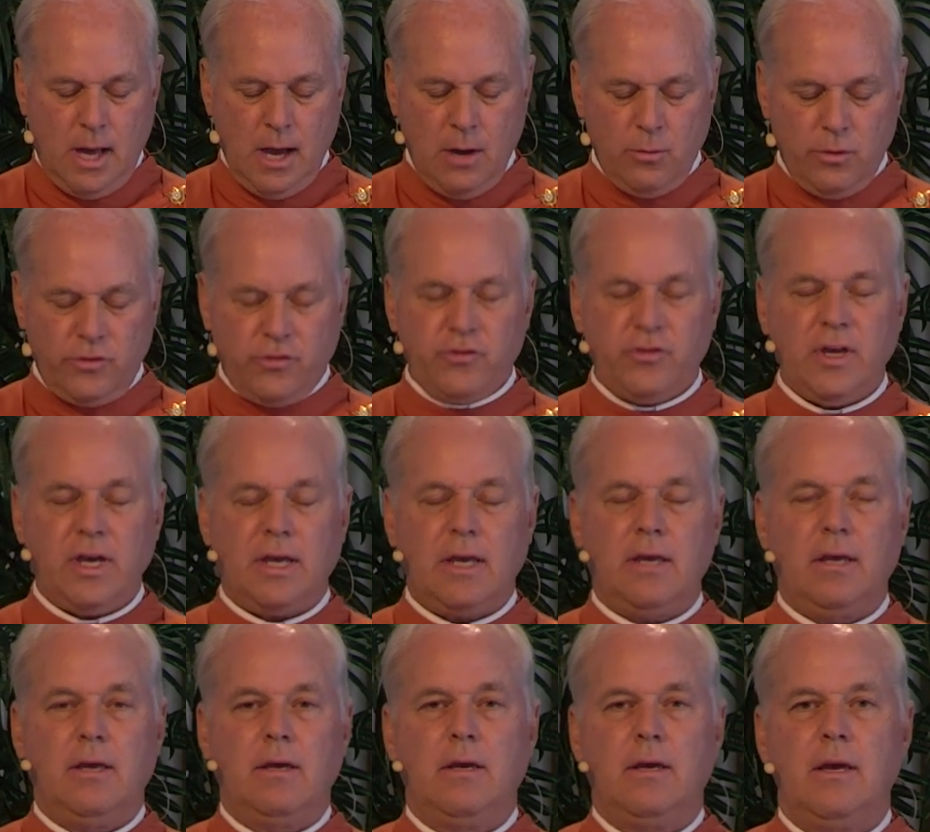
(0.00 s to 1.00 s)
I was
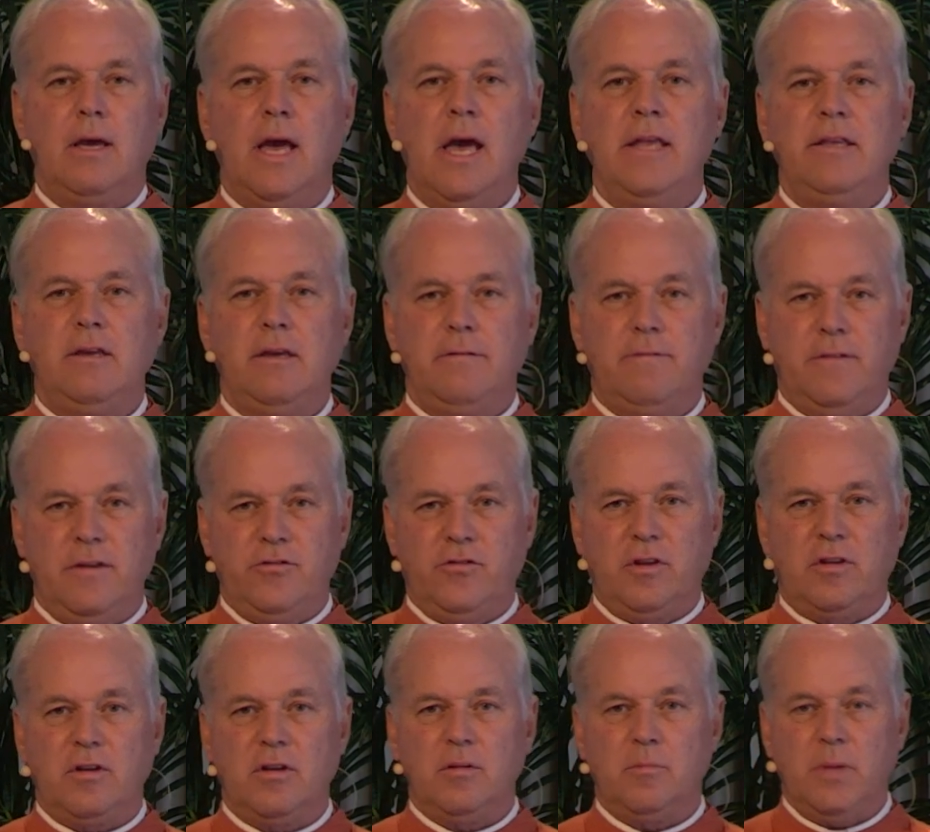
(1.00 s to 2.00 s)
sick, and ye
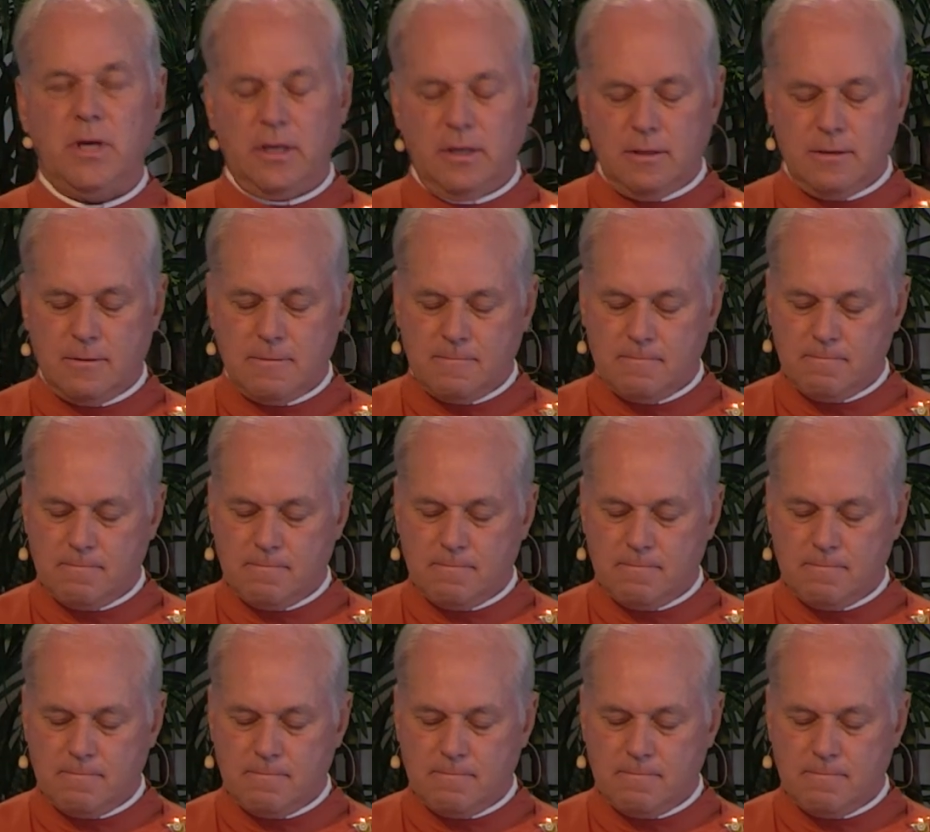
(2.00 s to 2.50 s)
visited me.